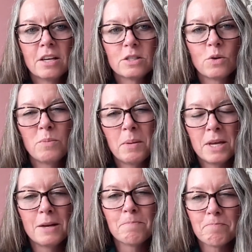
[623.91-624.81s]
So
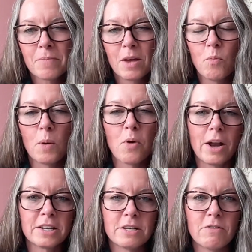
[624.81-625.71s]
maybe more
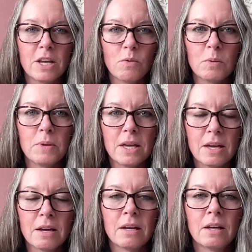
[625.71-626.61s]
productivity would be,